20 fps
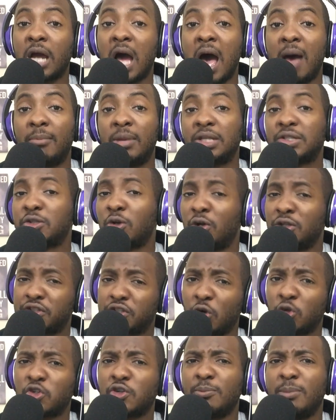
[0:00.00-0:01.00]
of comments on
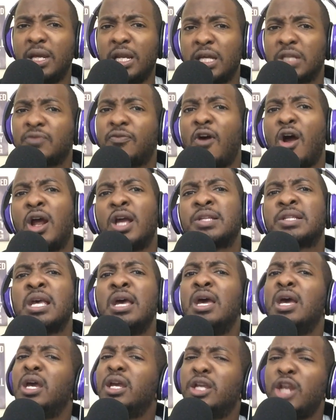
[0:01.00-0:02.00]
social media as far as,
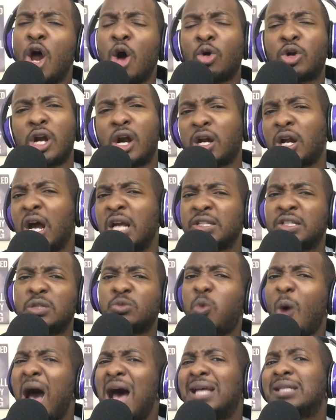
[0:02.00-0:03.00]
you know, Kirk Cousins,
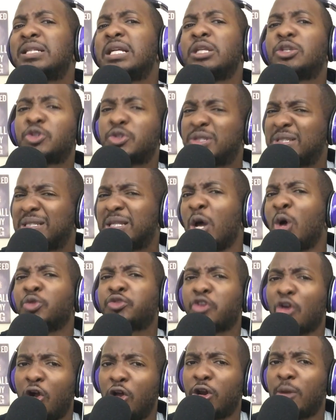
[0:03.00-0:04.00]
why is he still
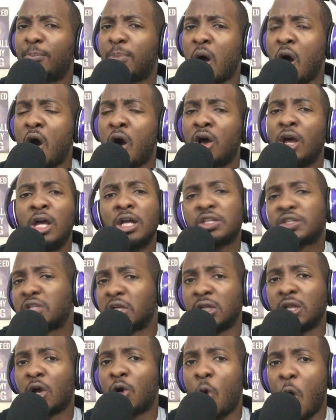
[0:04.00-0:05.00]
throwing the ball
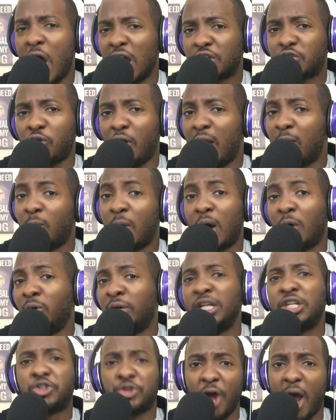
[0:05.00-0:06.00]
to Laquan Treadwell
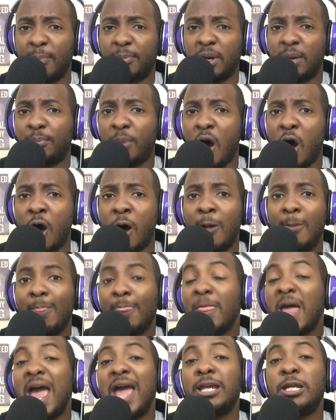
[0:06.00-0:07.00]
when he's dropping the ball?
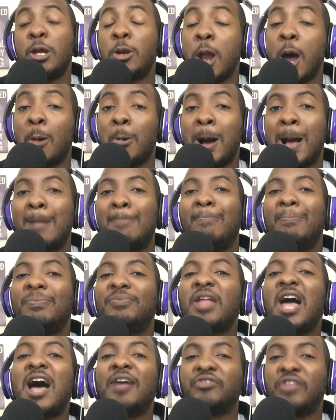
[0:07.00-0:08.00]
And you know what?
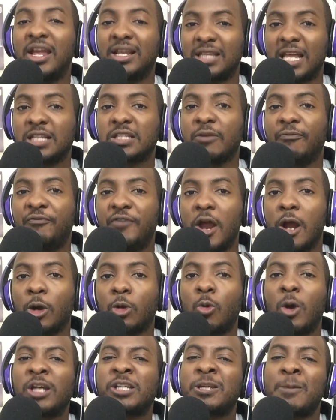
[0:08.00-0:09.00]
I think that's a fair
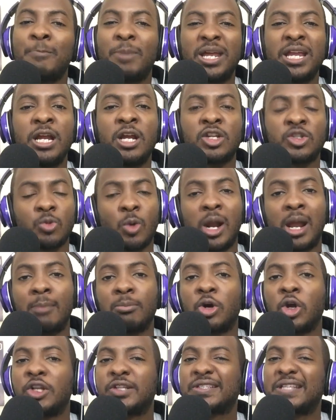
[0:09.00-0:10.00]
question, but here's what
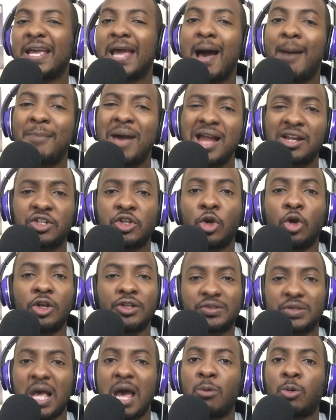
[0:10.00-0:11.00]
I'm going to say. I'm actually going
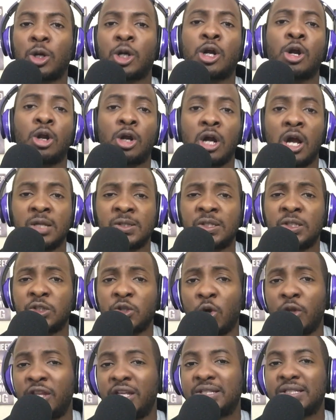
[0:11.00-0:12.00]
to side with Kirk Cousins
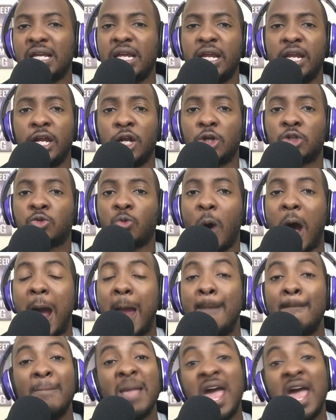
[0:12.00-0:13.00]
on this, and here's why.
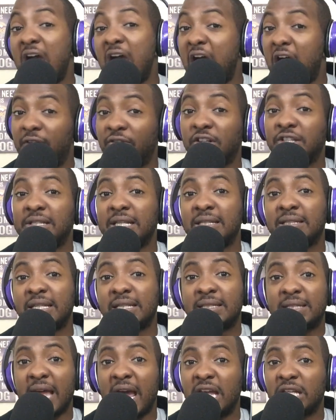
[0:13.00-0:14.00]
Ever since
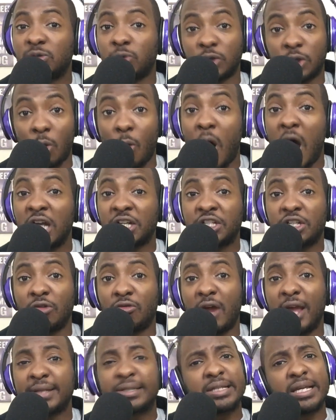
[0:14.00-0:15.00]
his days with the
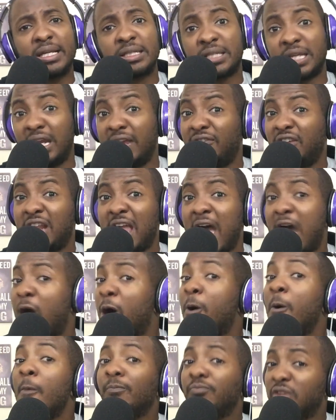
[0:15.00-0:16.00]
Washington Redskins, and even
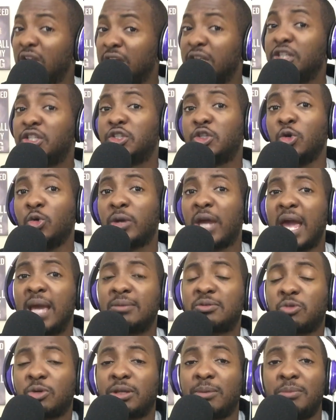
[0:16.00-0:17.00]
now in these 2
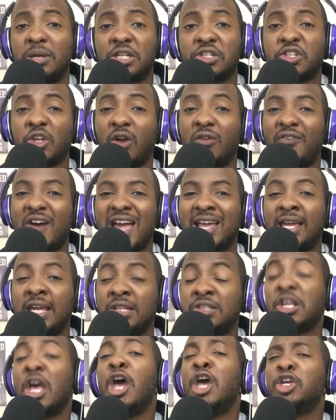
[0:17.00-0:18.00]
games with the Minnesota
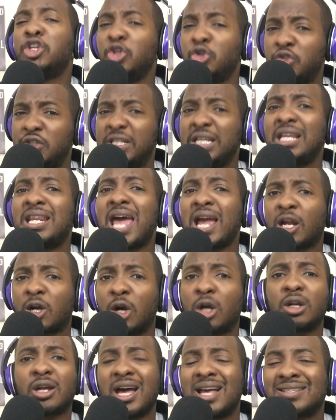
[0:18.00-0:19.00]
Vikings, you see that
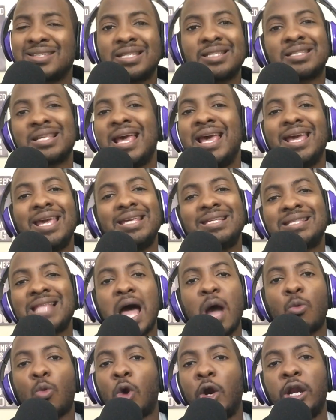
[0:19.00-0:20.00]
Kirk Cousins, he's
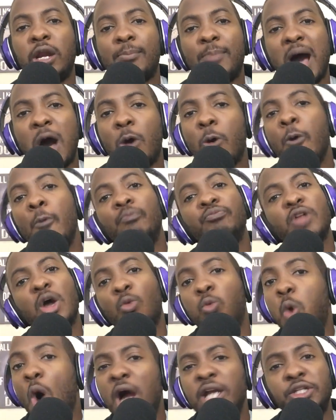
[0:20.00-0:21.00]
not worried about
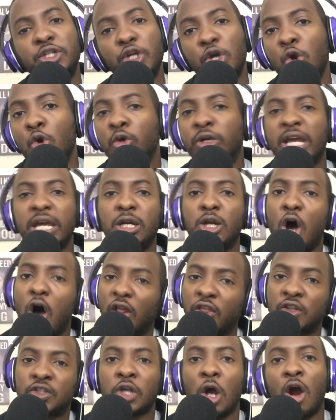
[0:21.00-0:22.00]
one dude getting
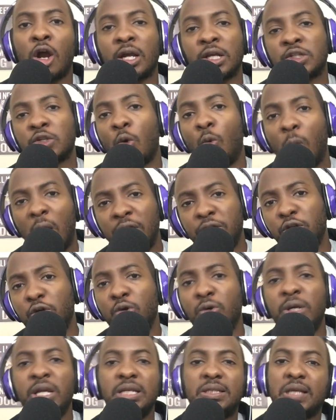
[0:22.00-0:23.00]
all the targets or one
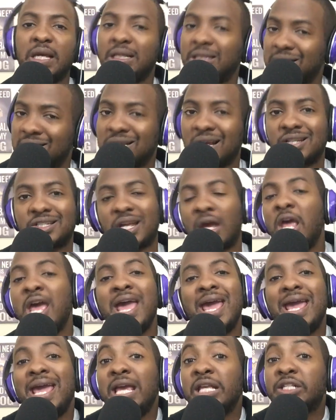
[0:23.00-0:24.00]
dude needs to get the touchdown.
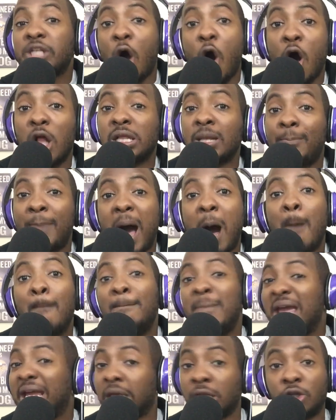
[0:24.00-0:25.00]
He's all about
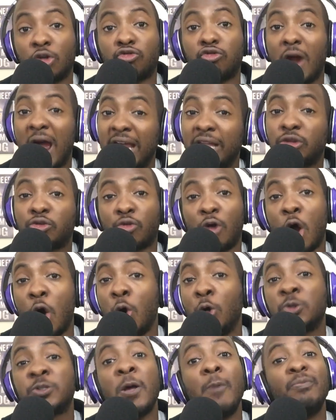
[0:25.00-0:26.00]
making the right
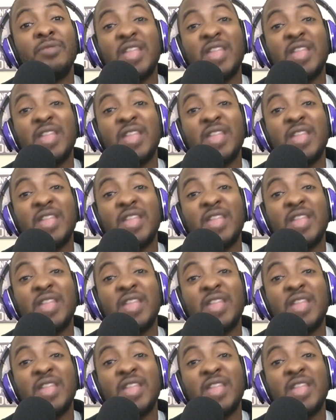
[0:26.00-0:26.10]
throws